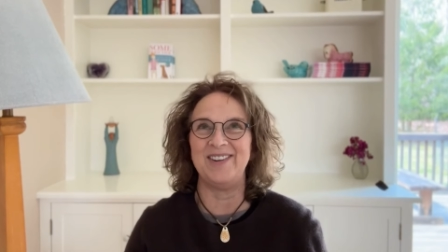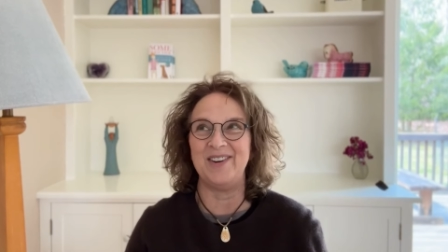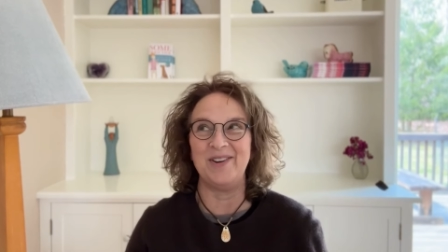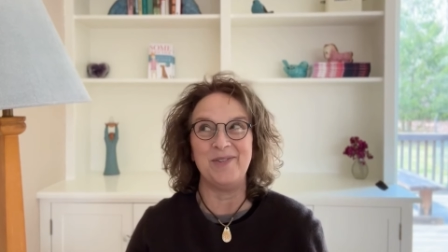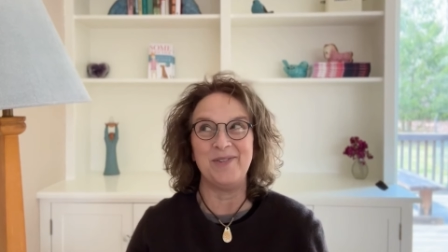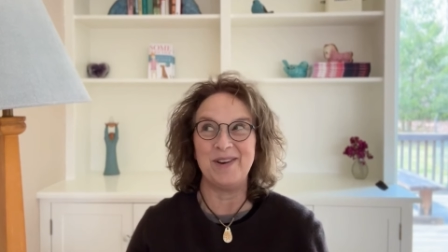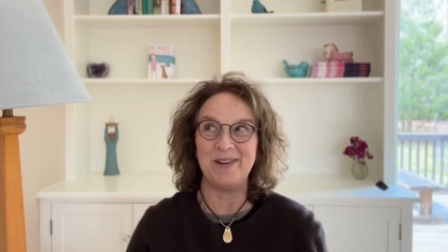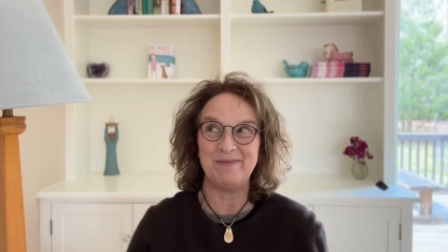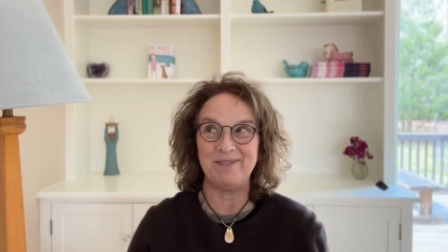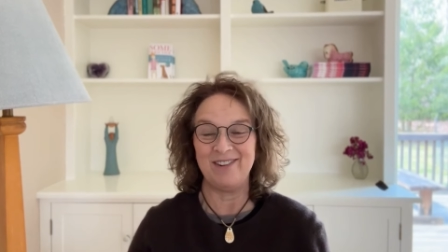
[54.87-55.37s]

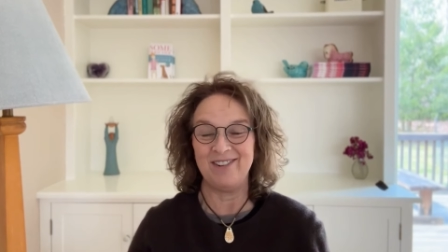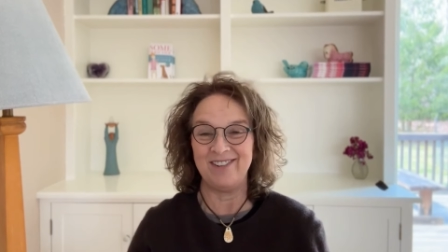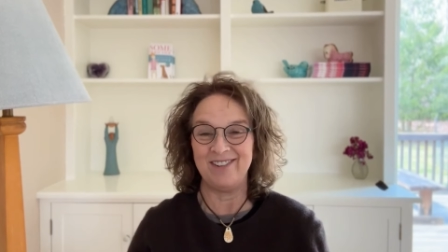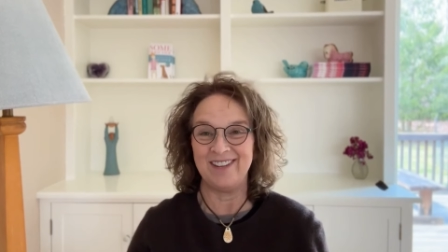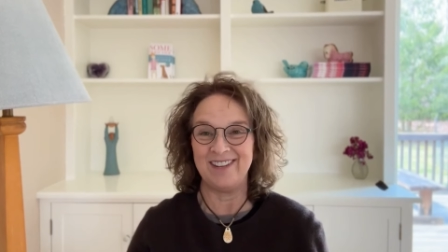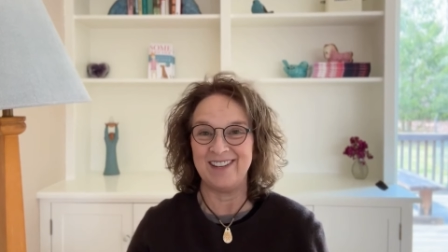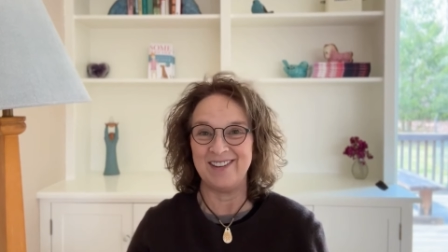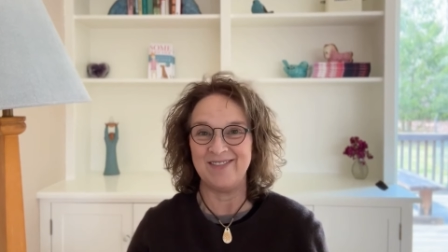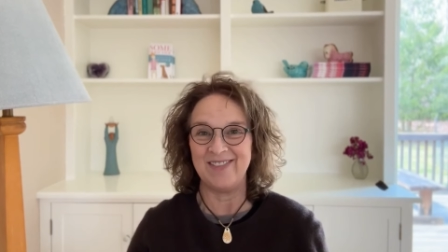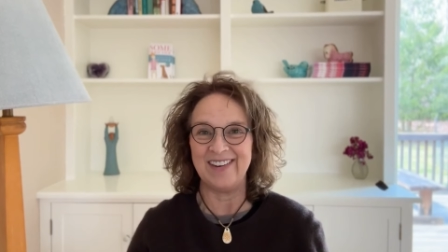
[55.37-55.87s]
know what I'm
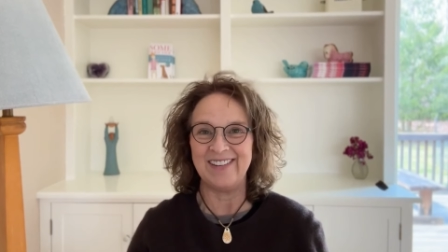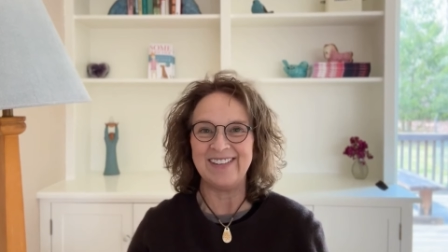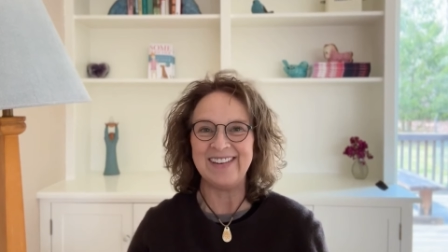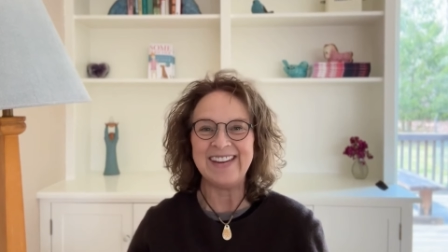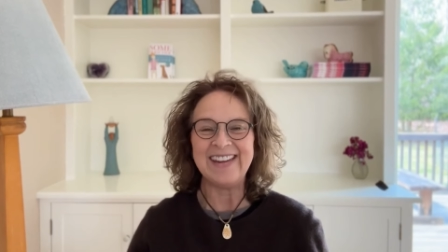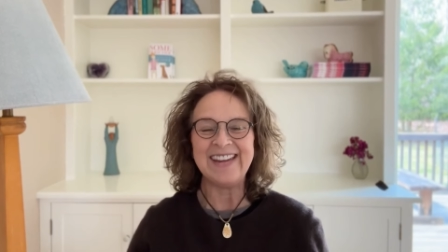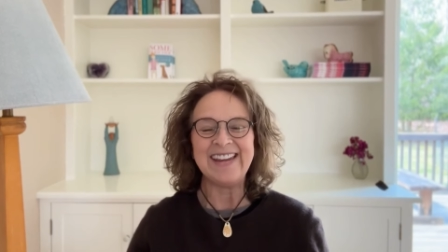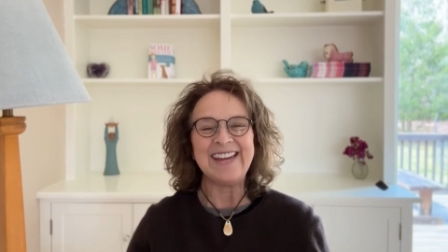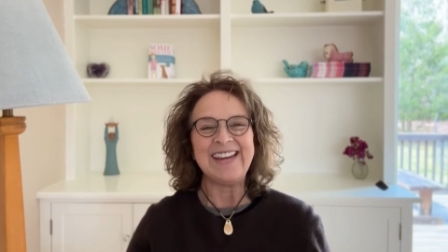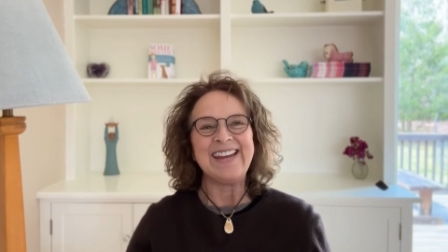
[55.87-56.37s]
talking about.
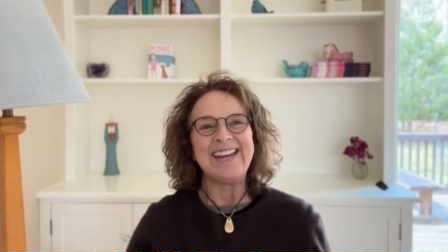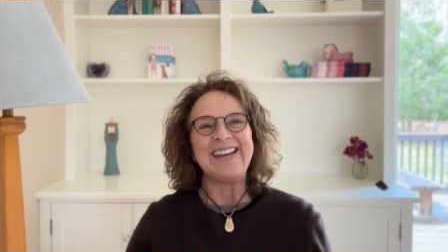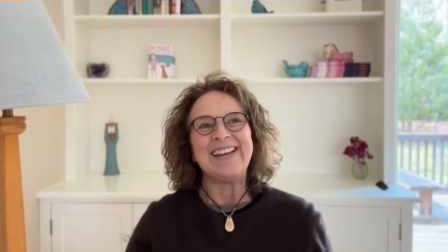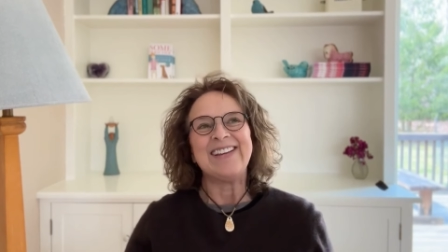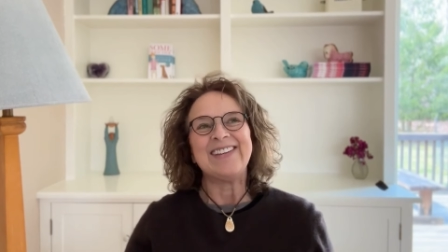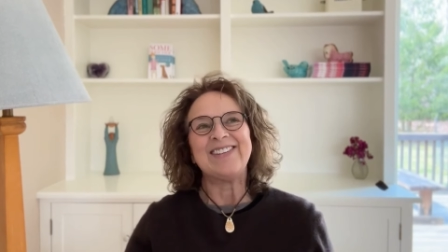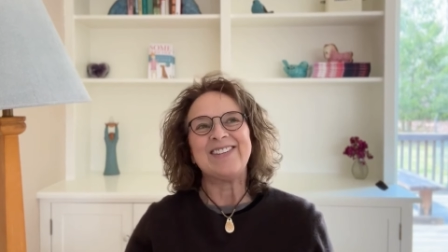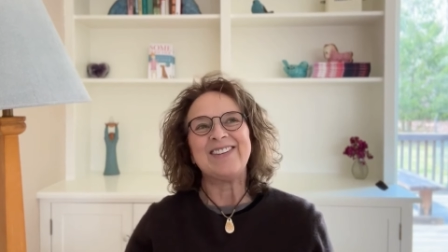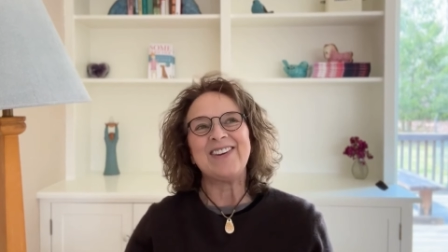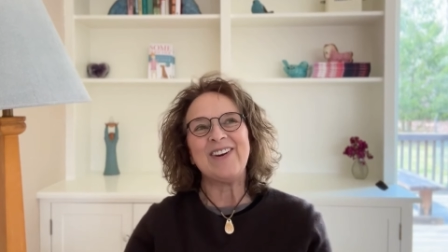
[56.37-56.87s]

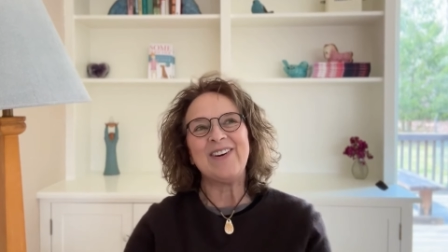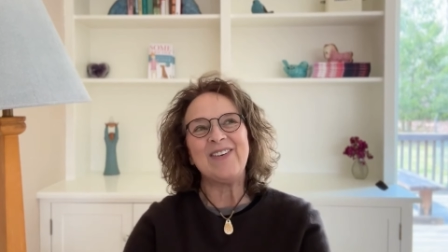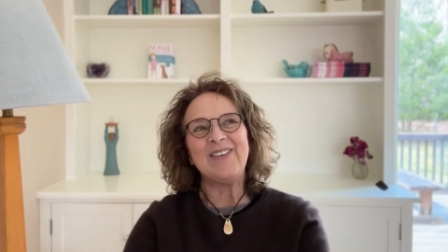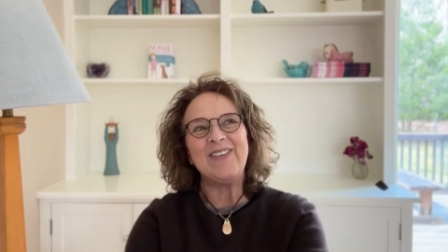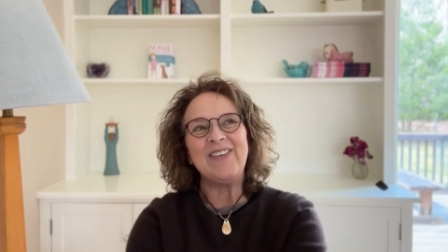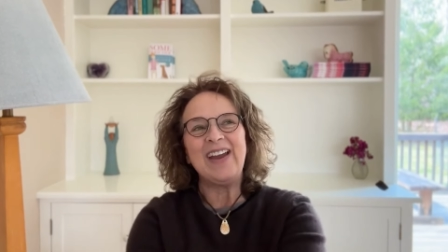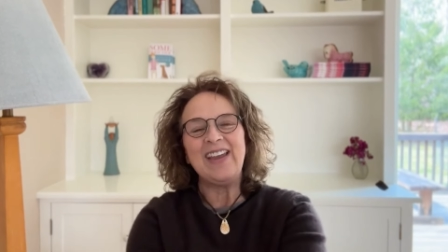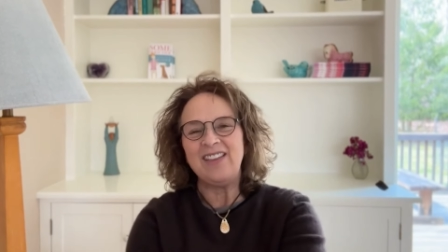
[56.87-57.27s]
So,